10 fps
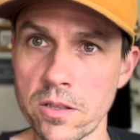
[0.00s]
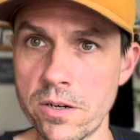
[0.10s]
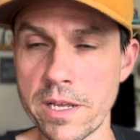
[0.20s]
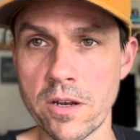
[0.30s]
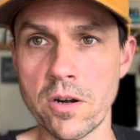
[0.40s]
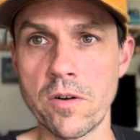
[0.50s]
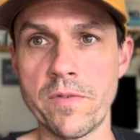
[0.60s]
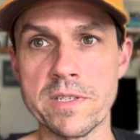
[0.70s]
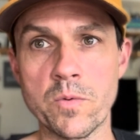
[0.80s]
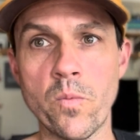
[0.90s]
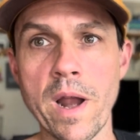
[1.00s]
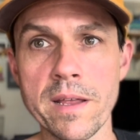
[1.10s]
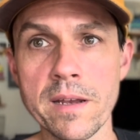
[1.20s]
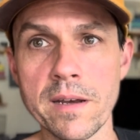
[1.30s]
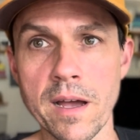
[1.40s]
learning curve is
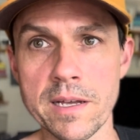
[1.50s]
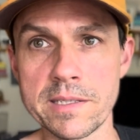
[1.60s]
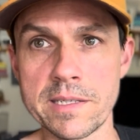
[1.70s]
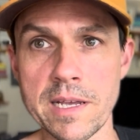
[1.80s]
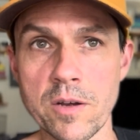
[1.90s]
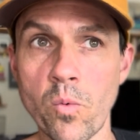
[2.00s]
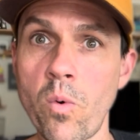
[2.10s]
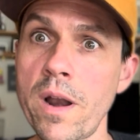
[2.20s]
recognizing what